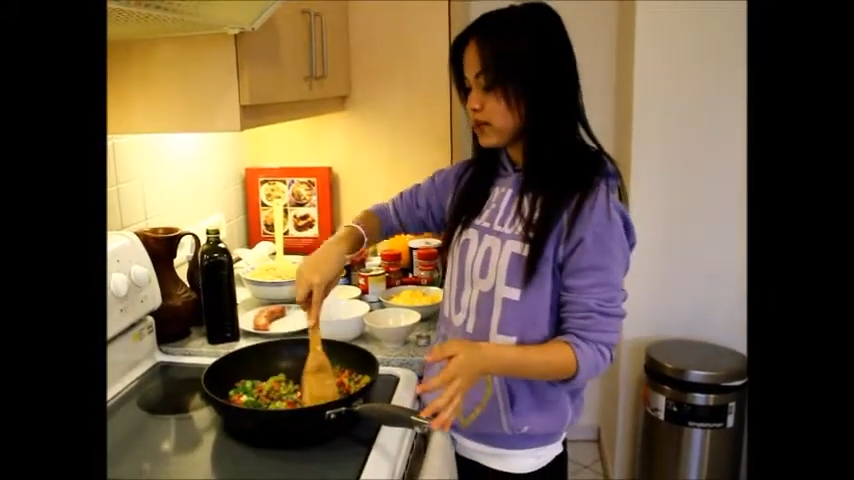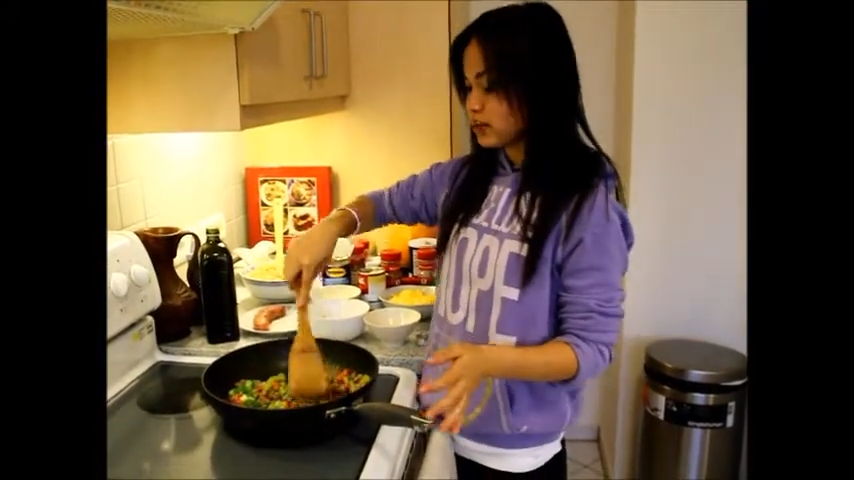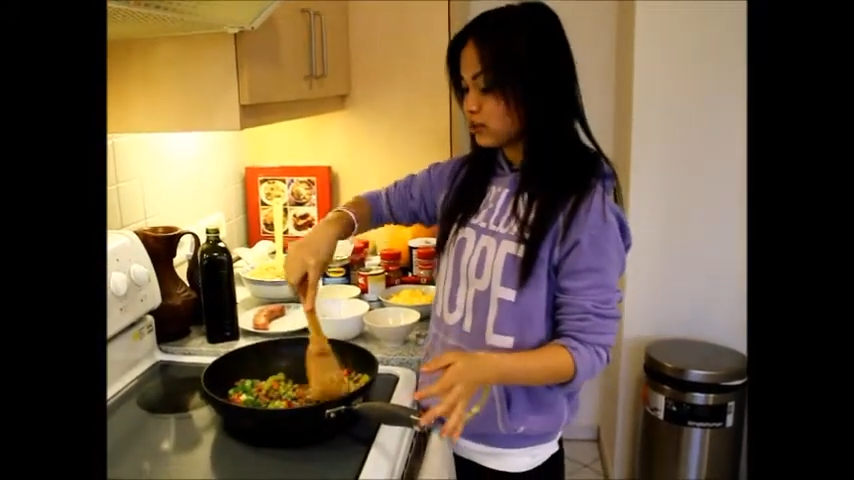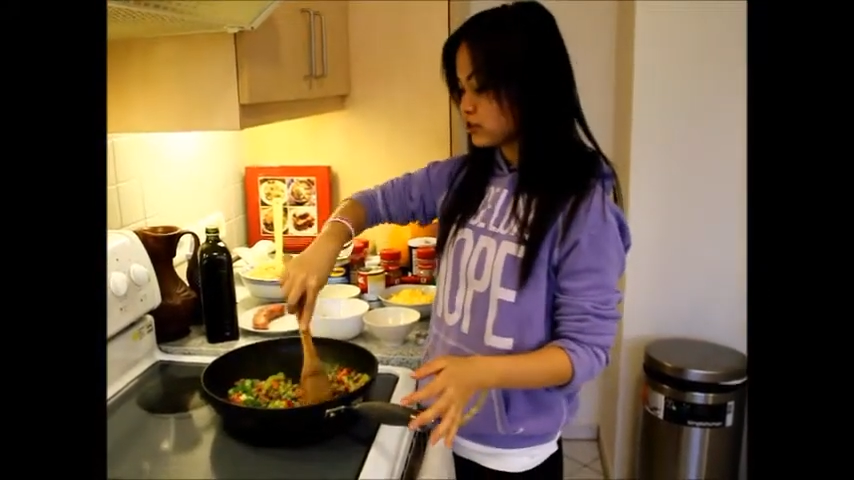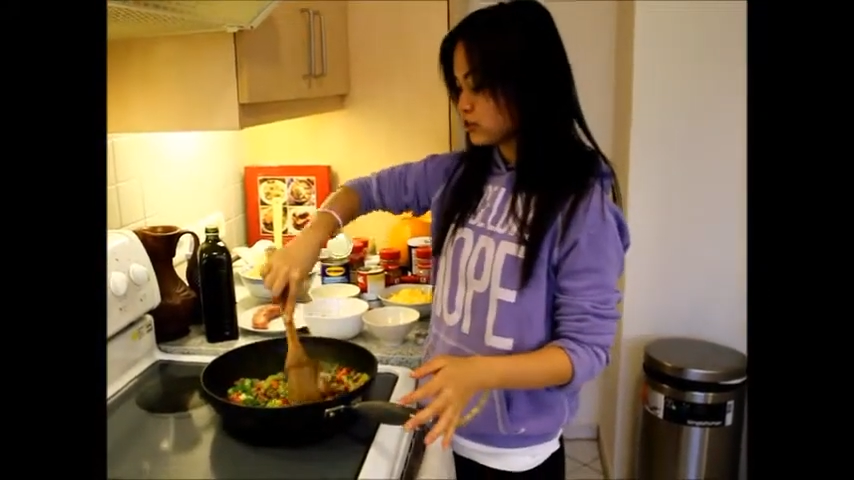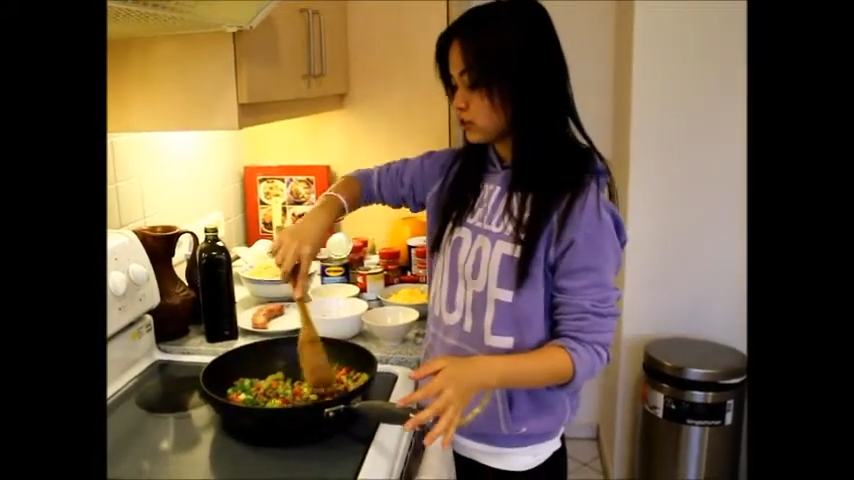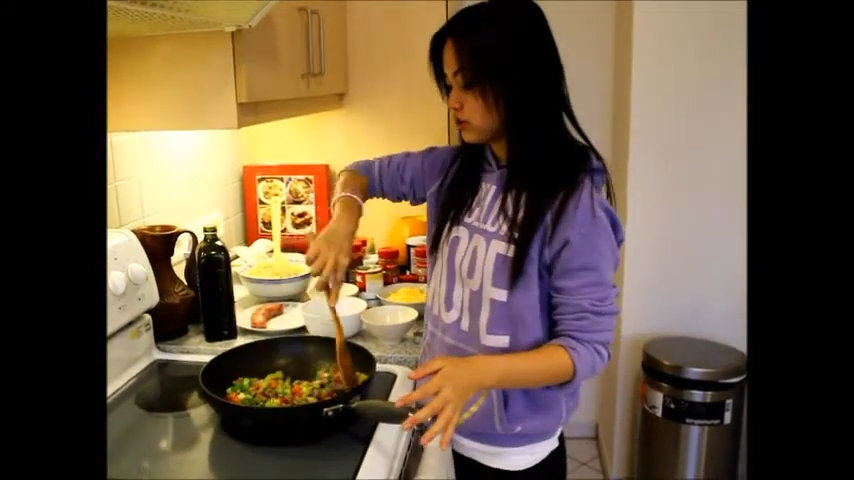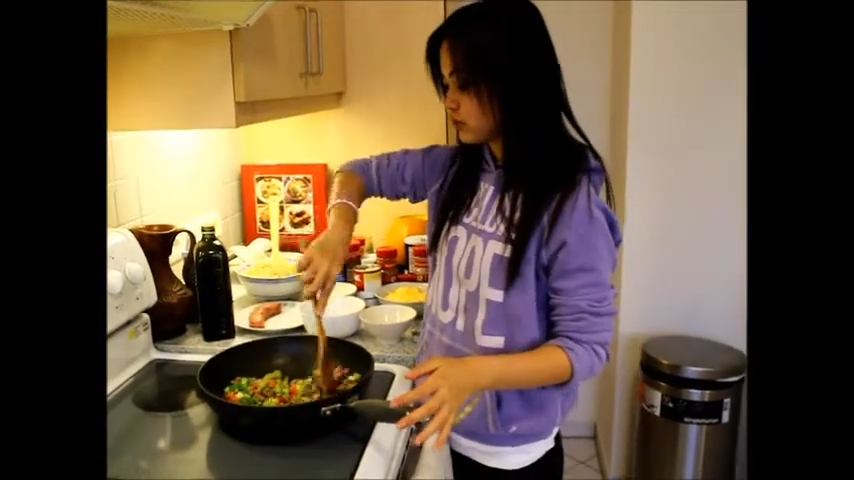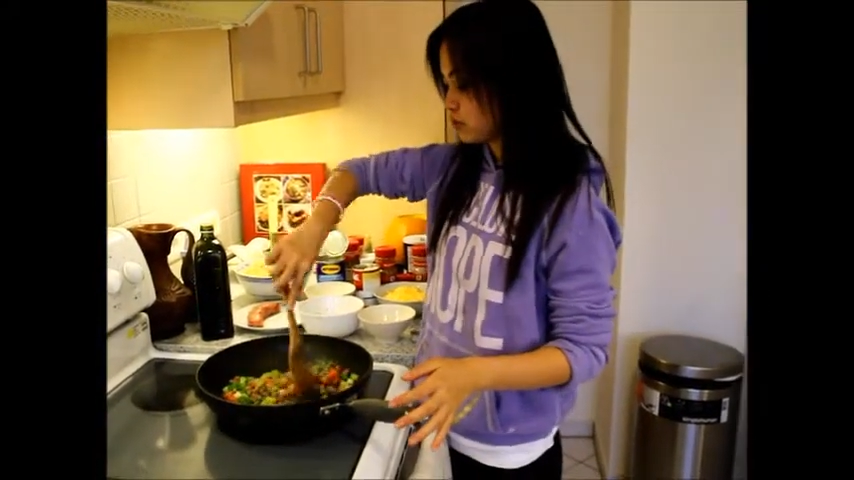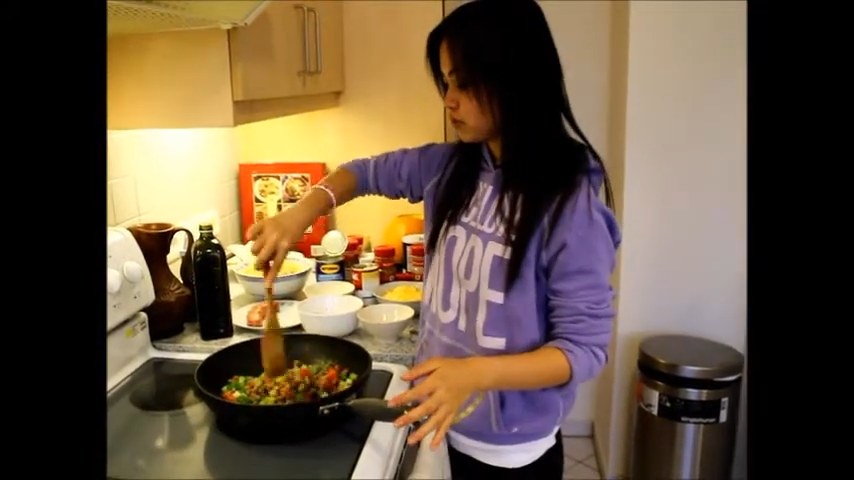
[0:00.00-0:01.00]
minute or 2,
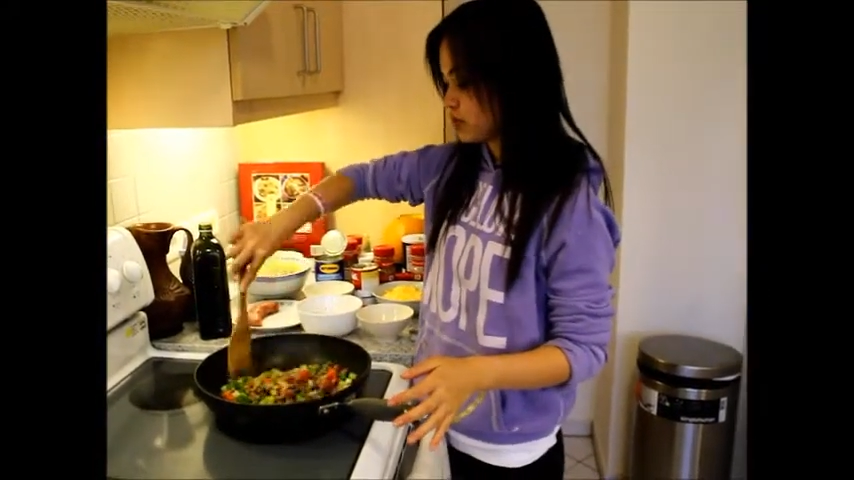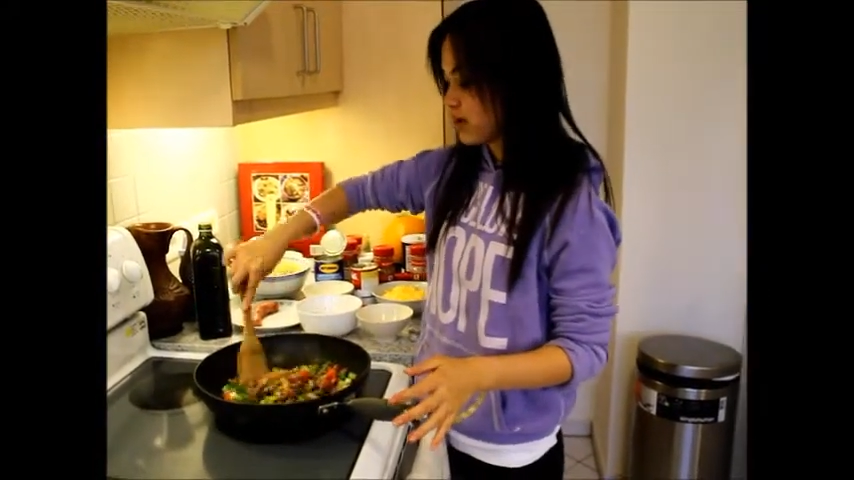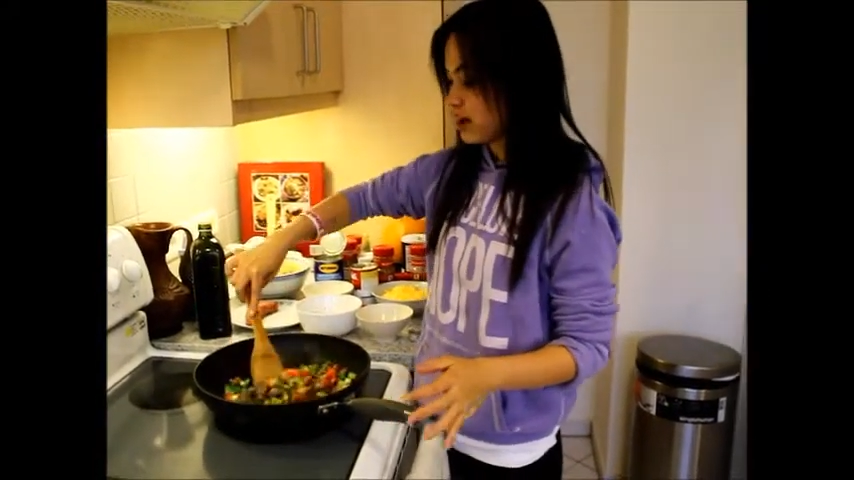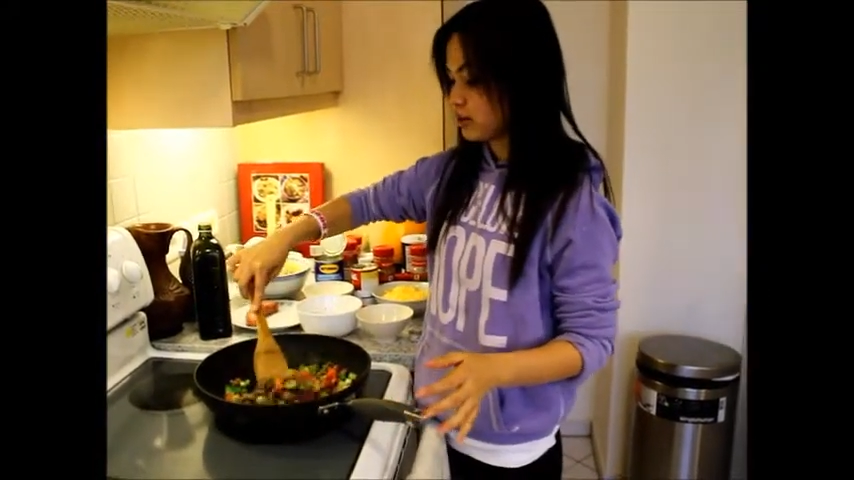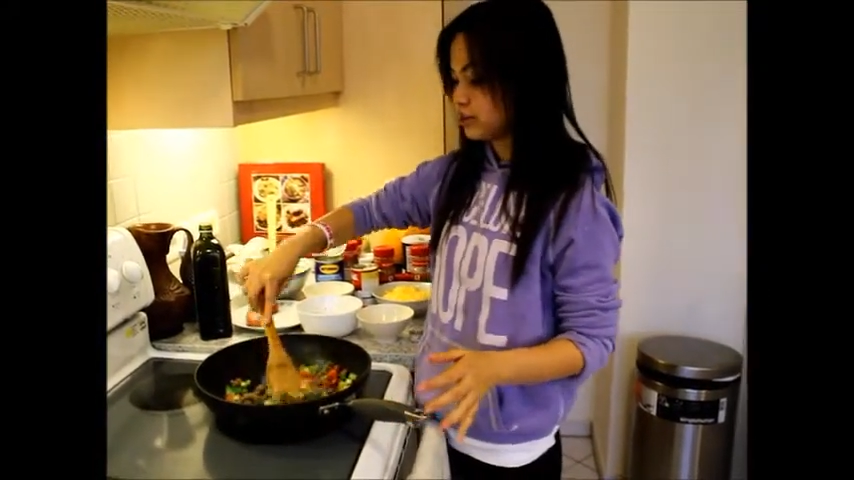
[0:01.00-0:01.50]
it doesn't really matter.